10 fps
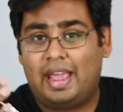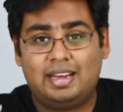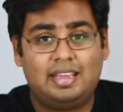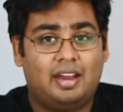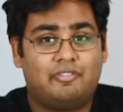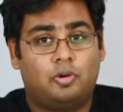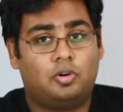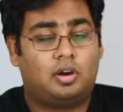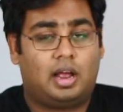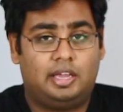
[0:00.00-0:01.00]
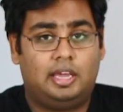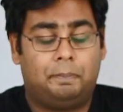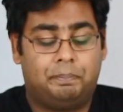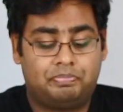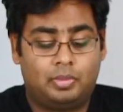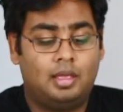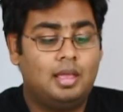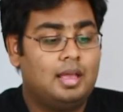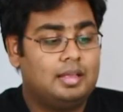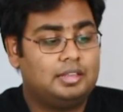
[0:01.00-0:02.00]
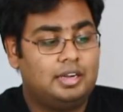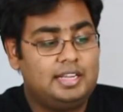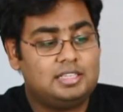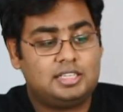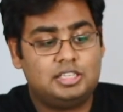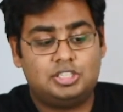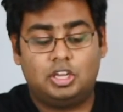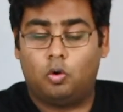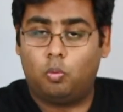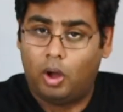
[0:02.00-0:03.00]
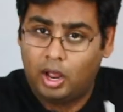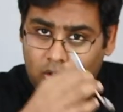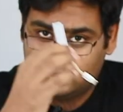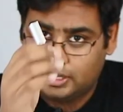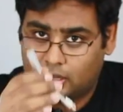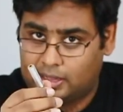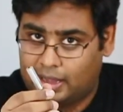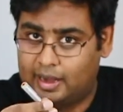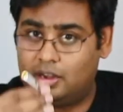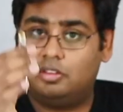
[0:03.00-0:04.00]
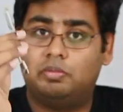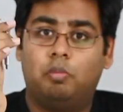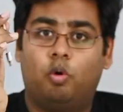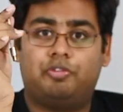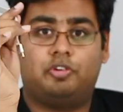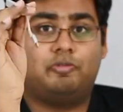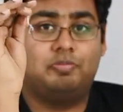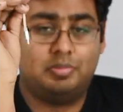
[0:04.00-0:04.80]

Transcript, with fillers: any headphone or IEM. The DC01 on the other hand is more for